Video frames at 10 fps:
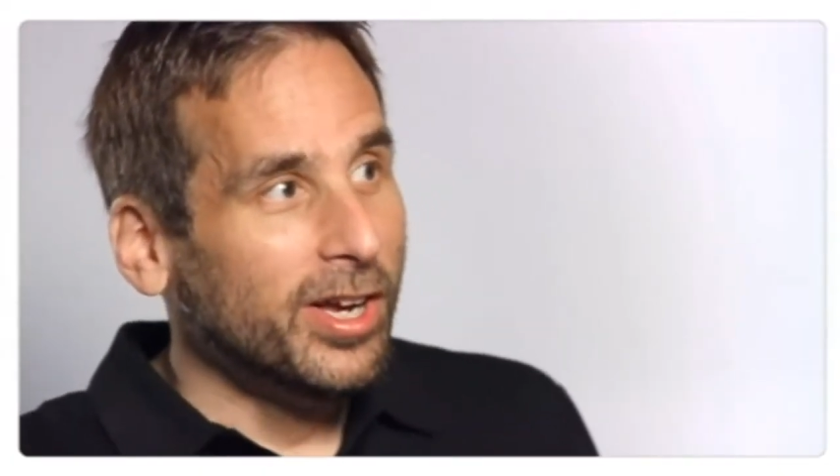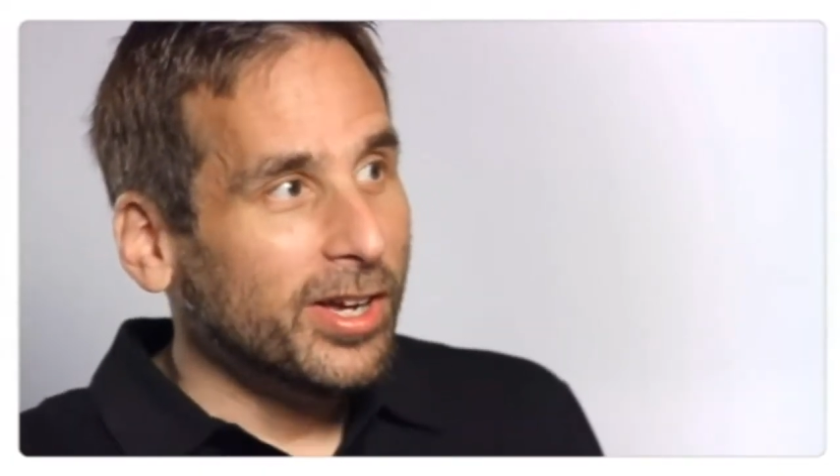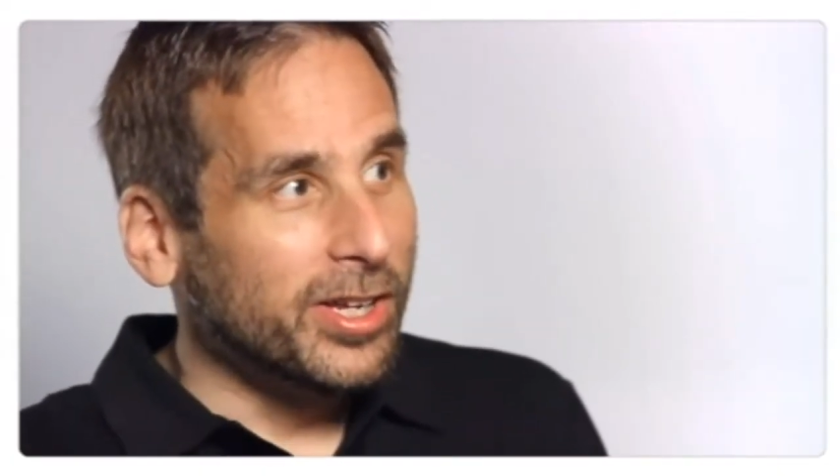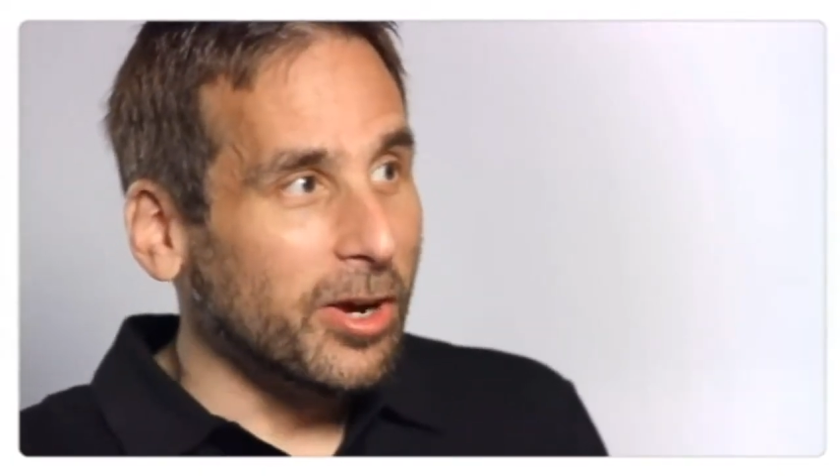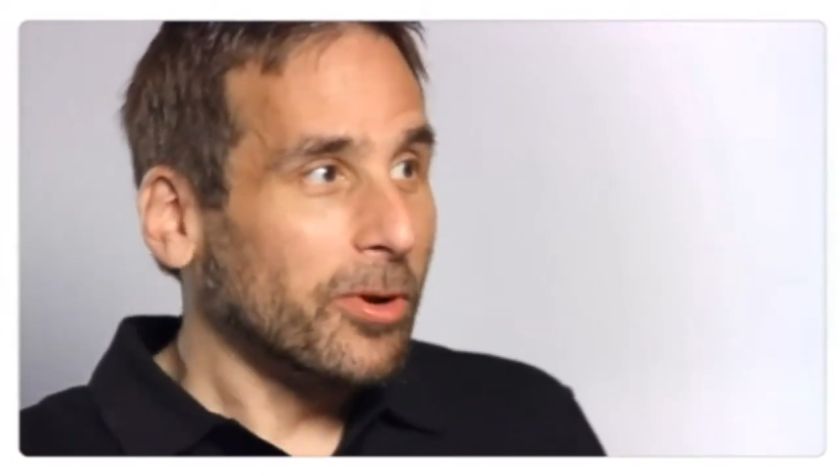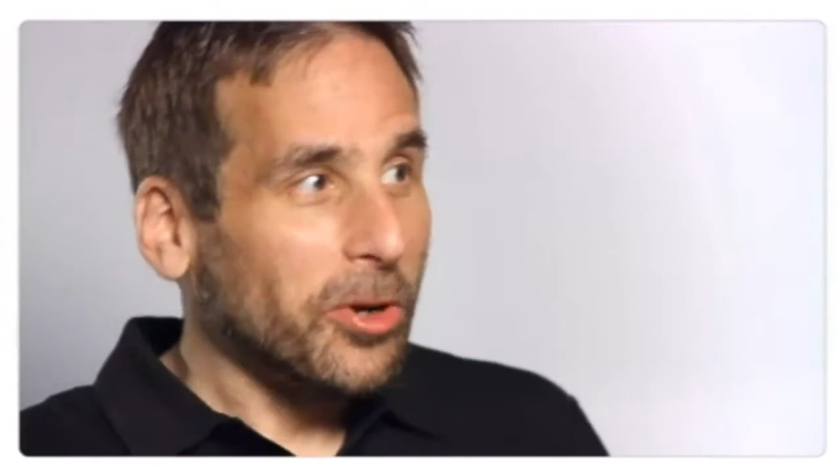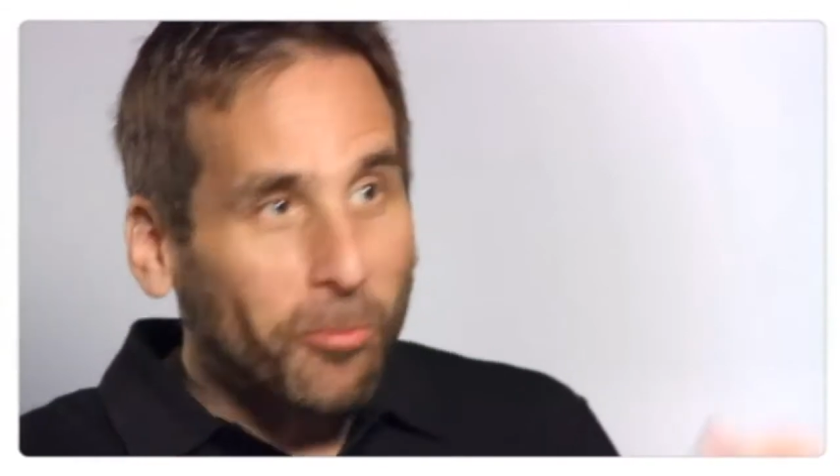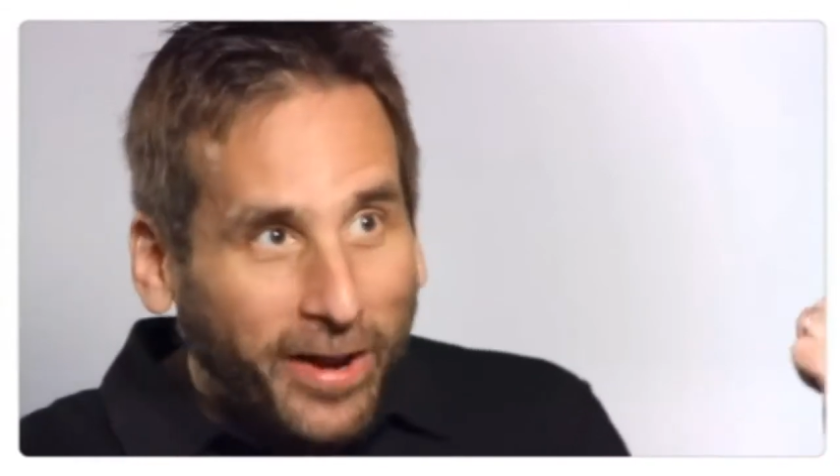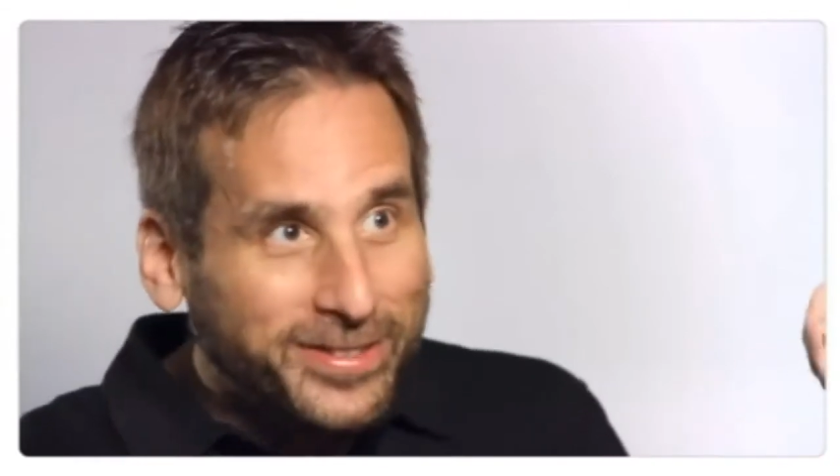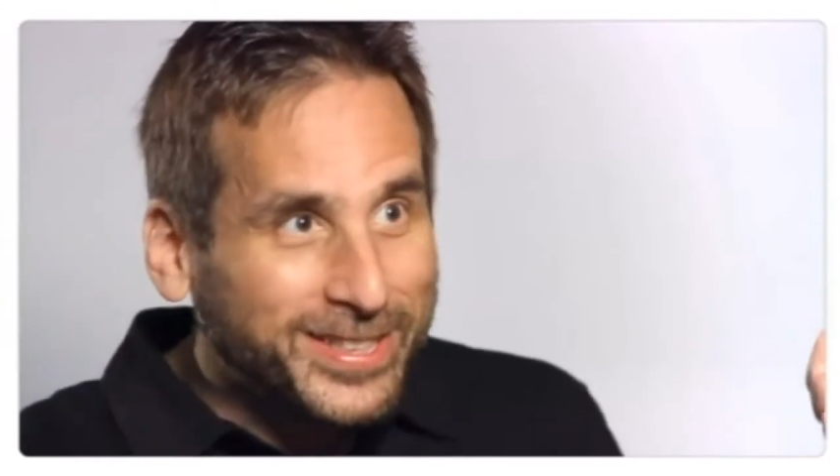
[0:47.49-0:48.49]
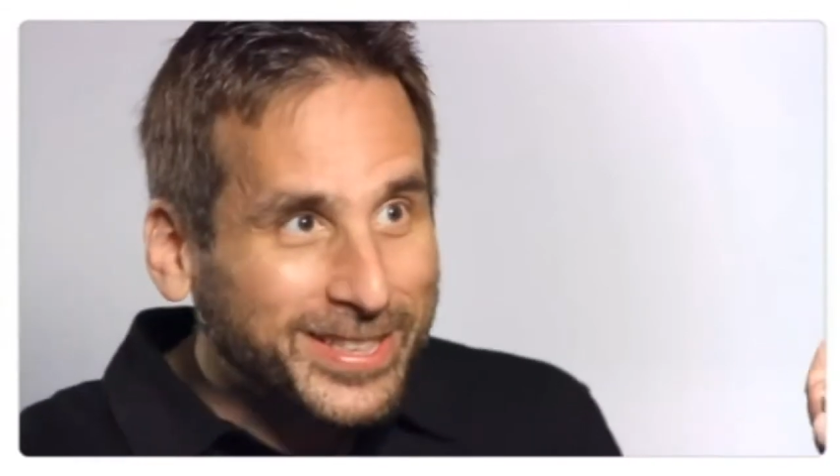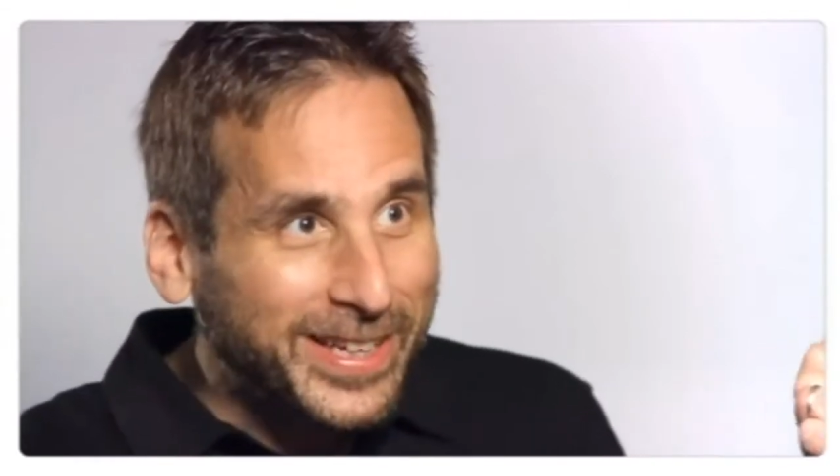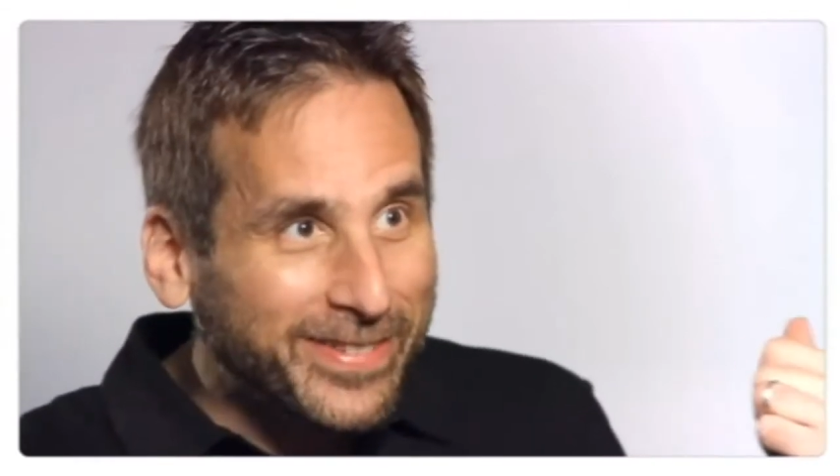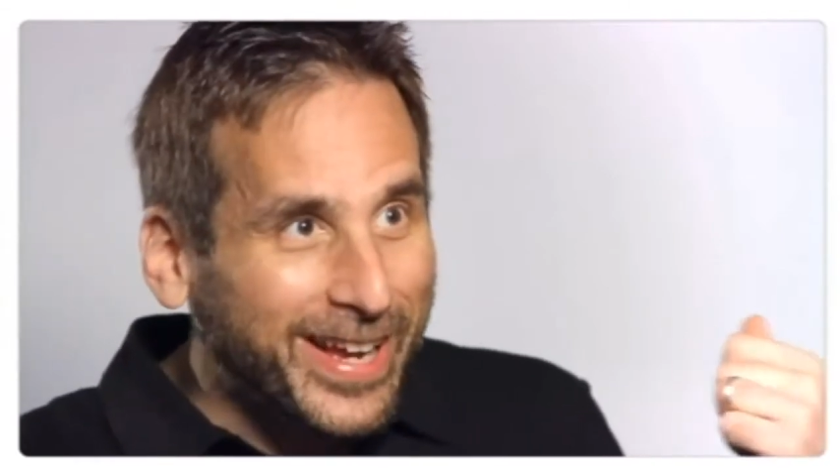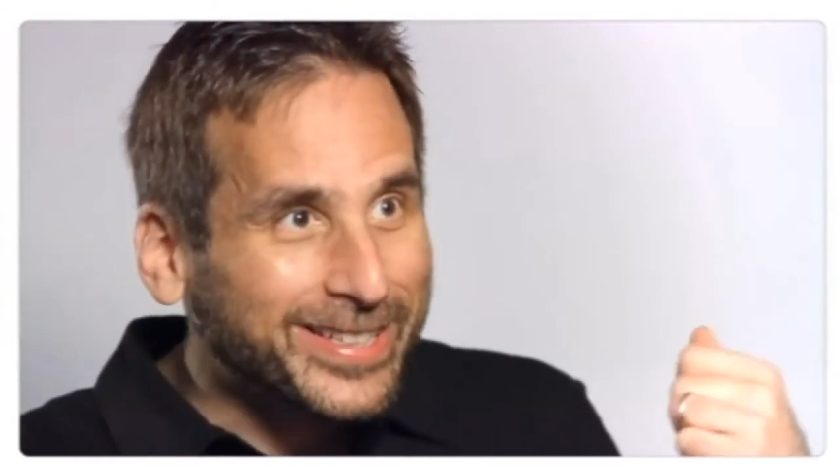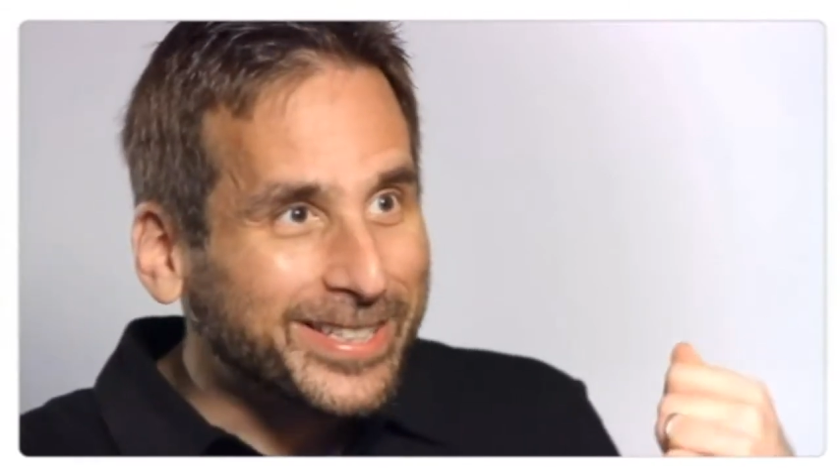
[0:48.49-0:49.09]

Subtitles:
you know, when your wife's asleep next